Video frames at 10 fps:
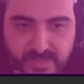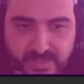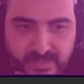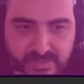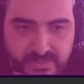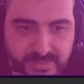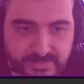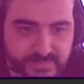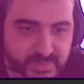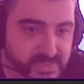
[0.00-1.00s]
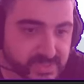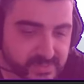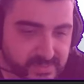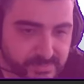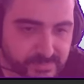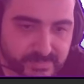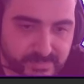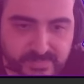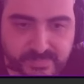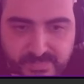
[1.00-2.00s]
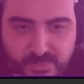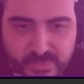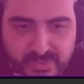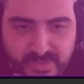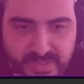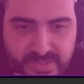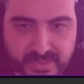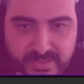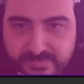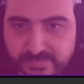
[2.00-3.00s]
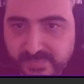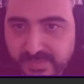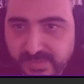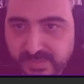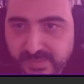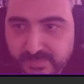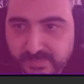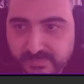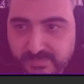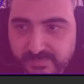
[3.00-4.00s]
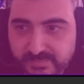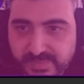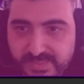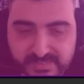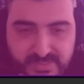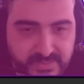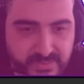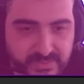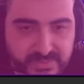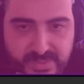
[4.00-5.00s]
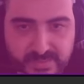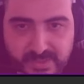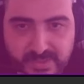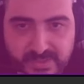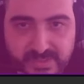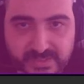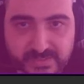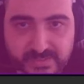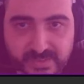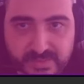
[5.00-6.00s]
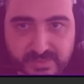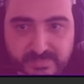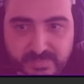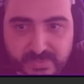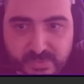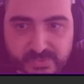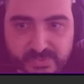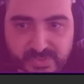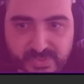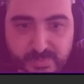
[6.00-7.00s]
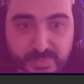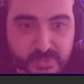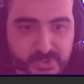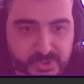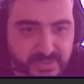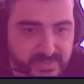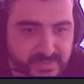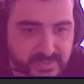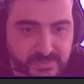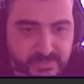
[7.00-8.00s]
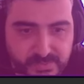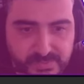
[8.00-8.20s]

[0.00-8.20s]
Alright, so as you can see, we've got AI. That's there on standby, and it's also, I'll be pushing other things to it.